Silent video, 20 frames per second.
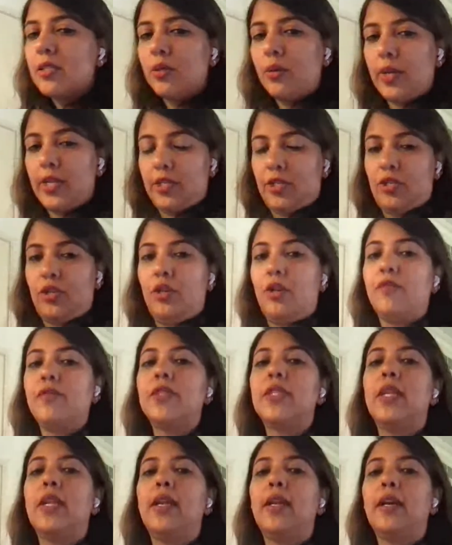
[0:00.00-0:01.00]
So instead of
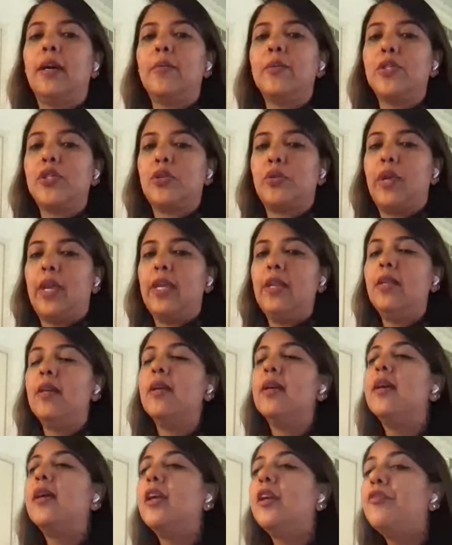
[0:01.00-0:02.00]
sitting up straight,
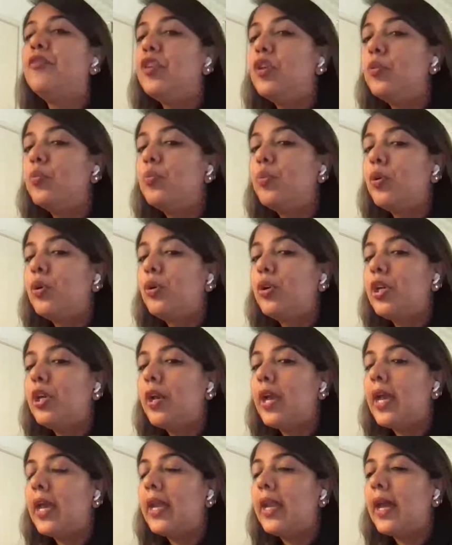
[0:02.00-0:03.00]
if you poke
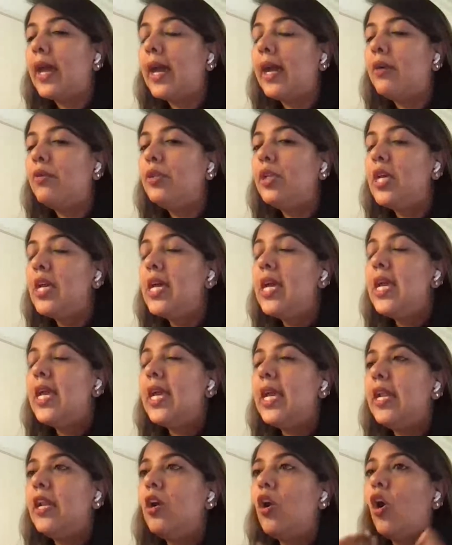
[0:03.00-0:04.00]
your head out,
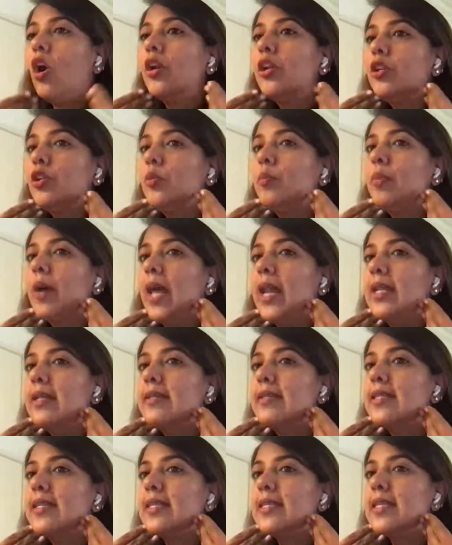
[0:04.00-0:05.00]
in order to
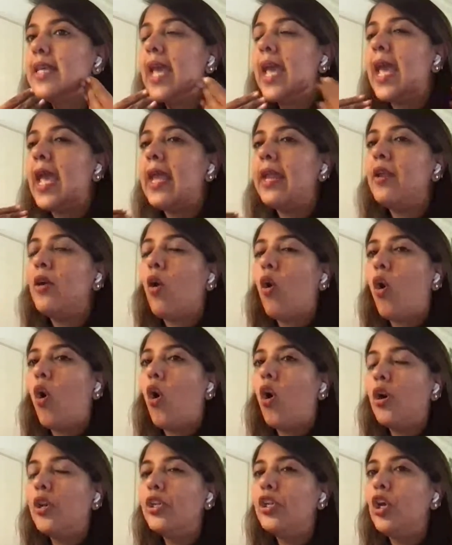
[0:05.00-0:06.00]
balance this head
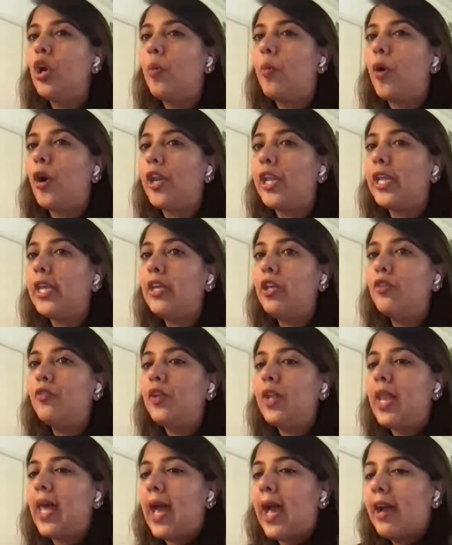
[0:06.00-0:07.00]
on your body, you
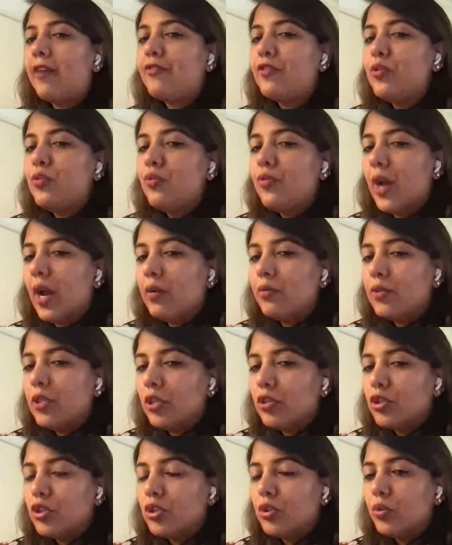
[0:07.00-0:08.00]
will have to round
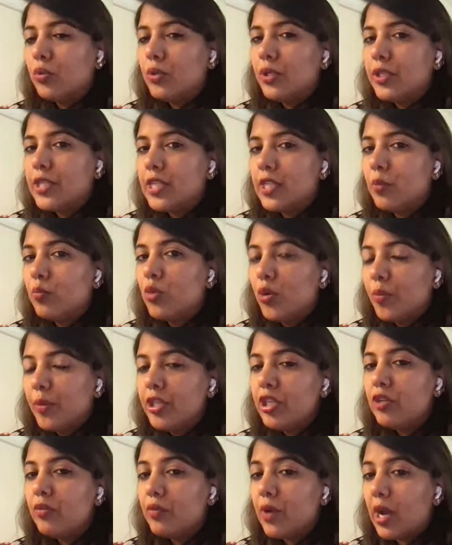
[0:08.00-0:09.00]
your shoulders. And the
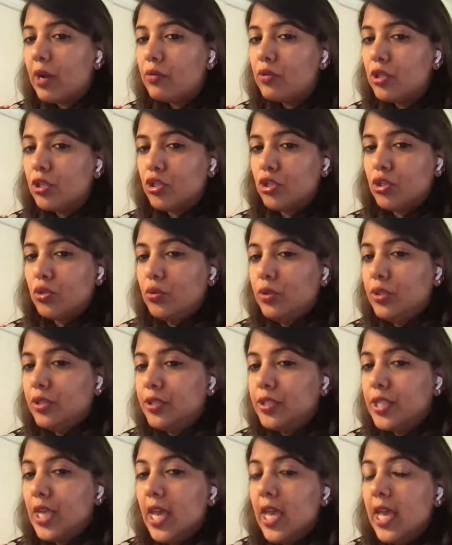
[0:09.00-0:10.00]
moment you round your
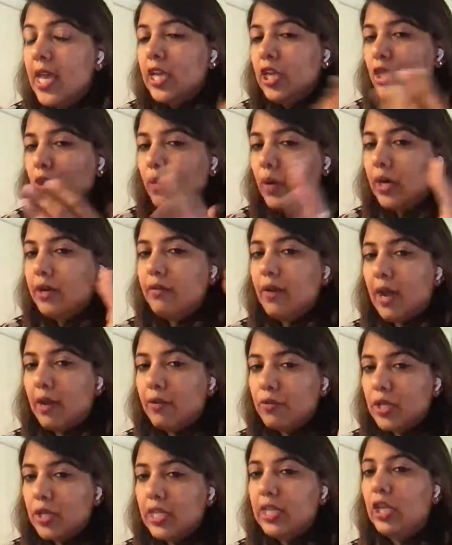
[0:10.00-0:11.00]
shoulders, you are
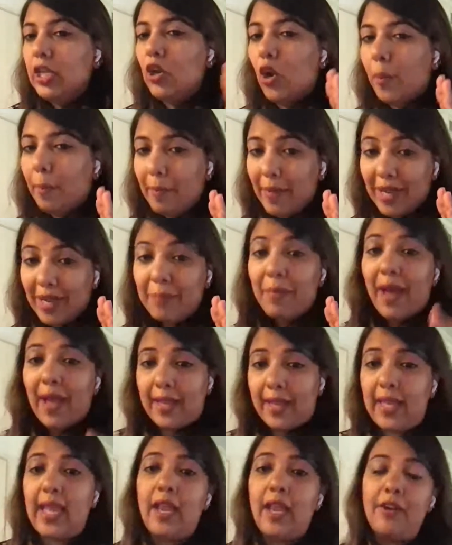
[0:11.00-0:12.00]
rounding your mid
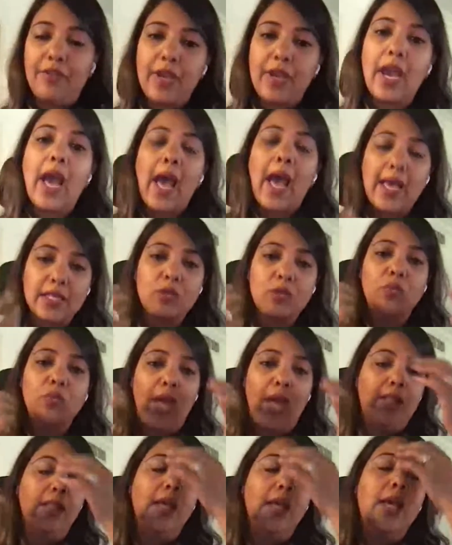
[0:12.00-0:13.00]
back area as
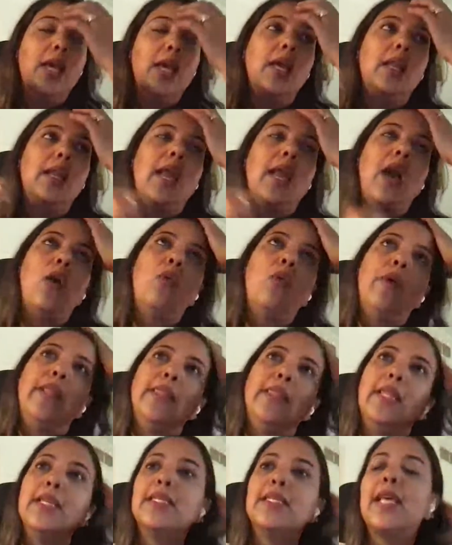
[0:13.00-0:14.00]
well. Now,
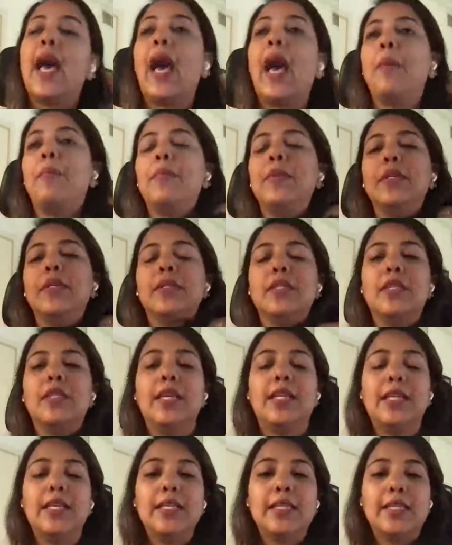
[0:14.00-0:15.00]
when this happens,
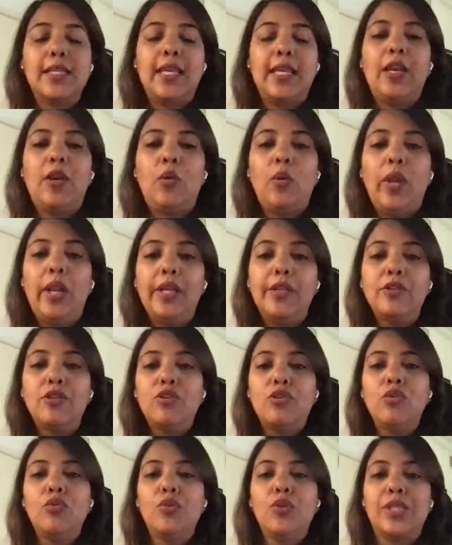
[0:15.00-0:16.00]
it is
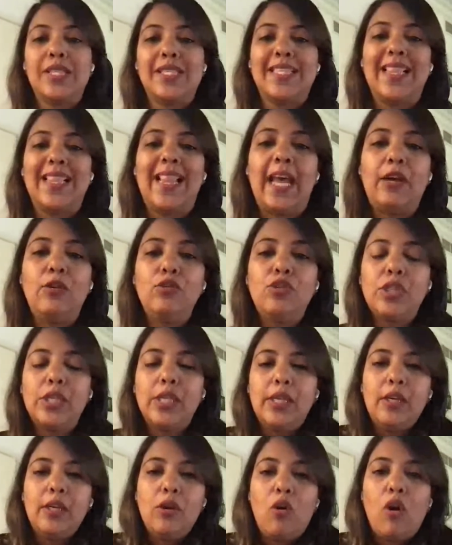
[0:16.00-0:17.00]
equivalent to
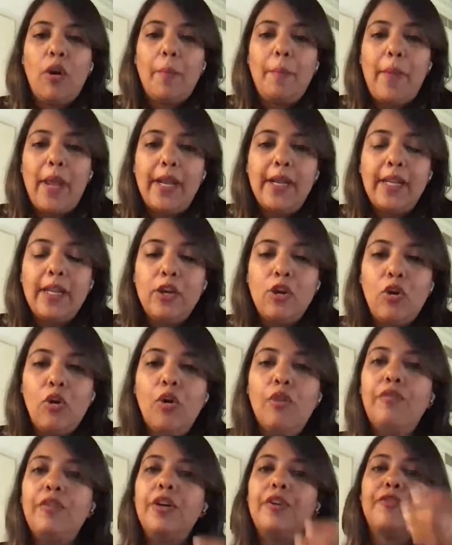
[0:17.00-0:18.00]
slouching or bending
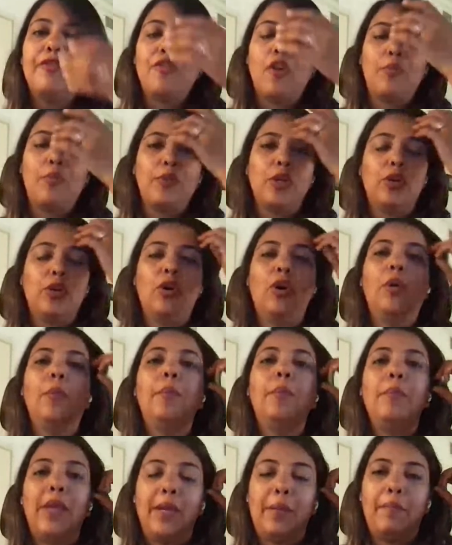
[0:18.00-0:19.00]
over from
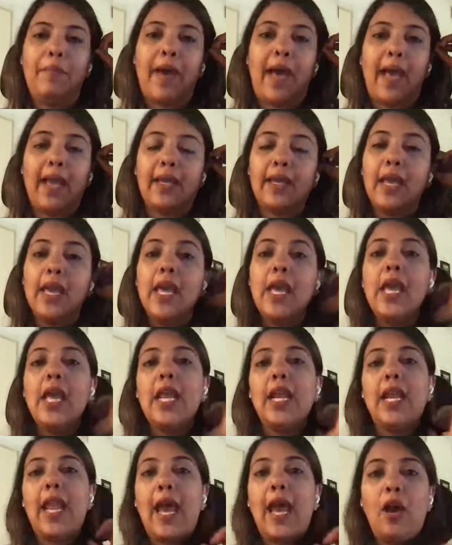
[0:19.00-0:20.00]
your mid back.
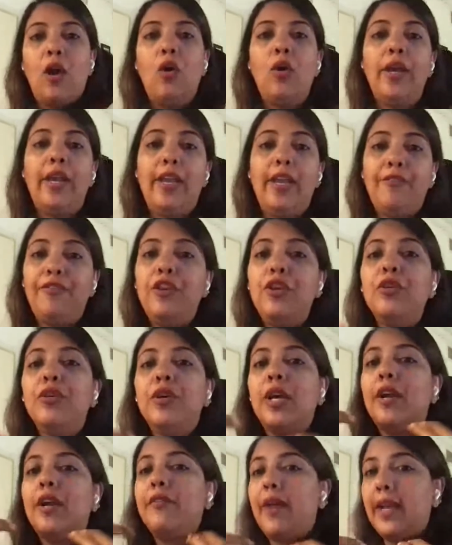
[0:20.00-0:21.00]
Now, if you
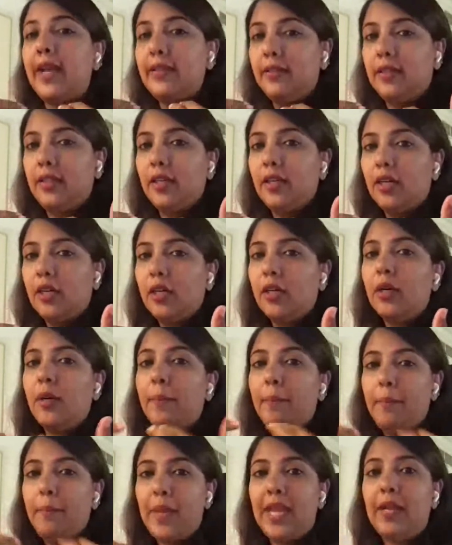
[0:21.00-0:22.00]
correct the
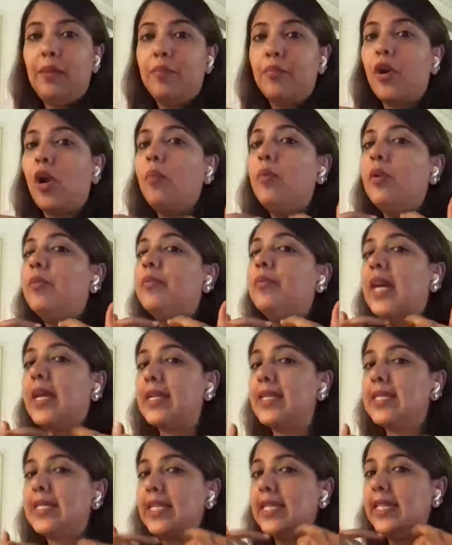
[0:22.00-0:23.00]
main problem,
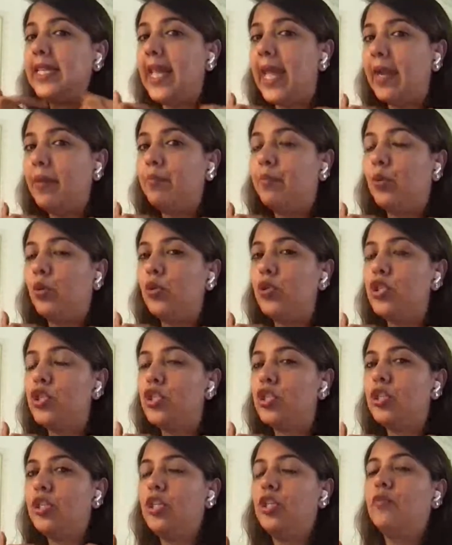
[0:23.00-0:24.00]
that is the neck
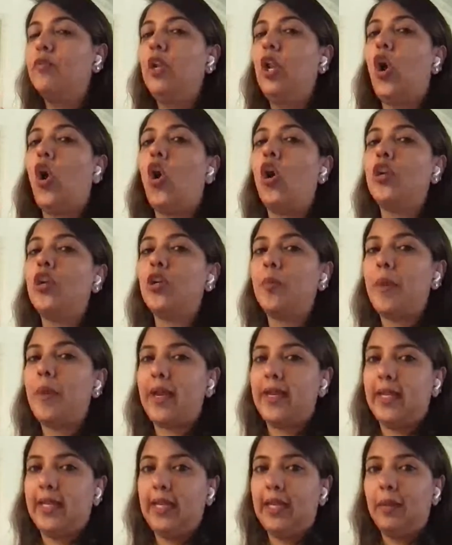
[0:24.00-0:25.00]
posture, you will
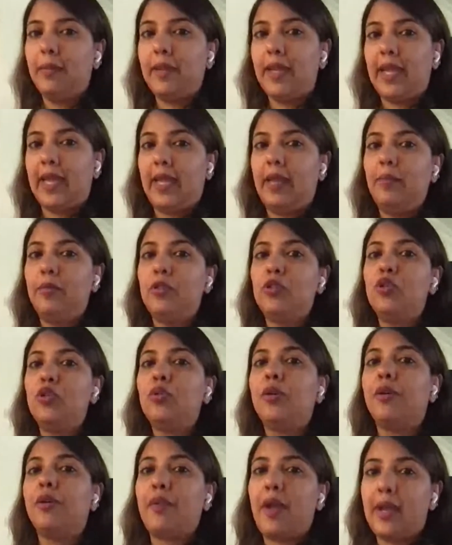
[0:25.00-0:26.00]
automatically be able to
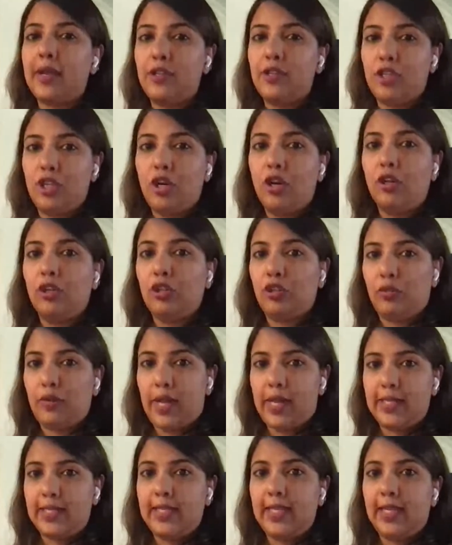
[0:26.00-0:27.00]
correct your
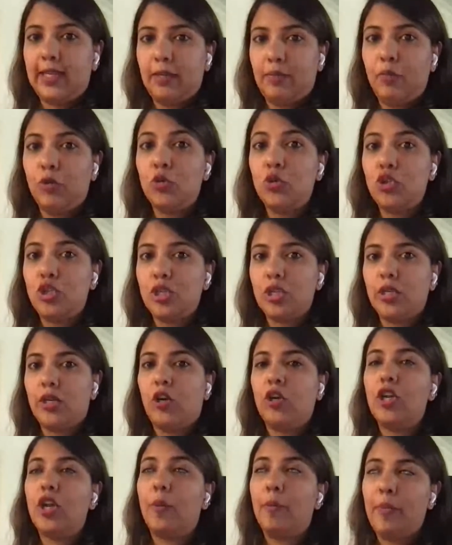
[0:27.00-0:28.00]
thoracic posture
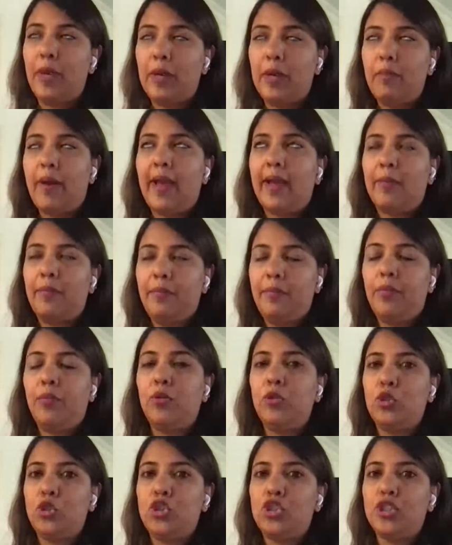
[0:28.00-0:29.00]
or your mid back
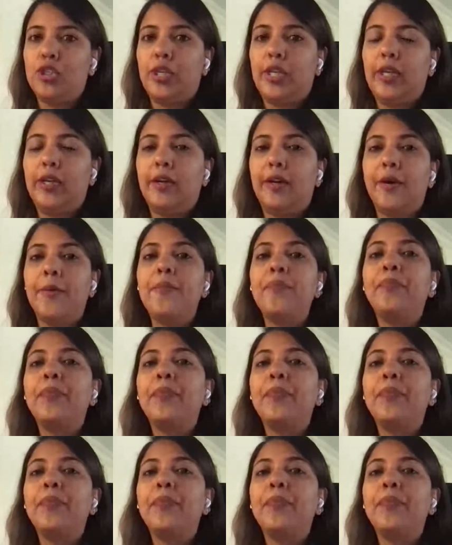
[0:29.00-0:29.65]
posture here.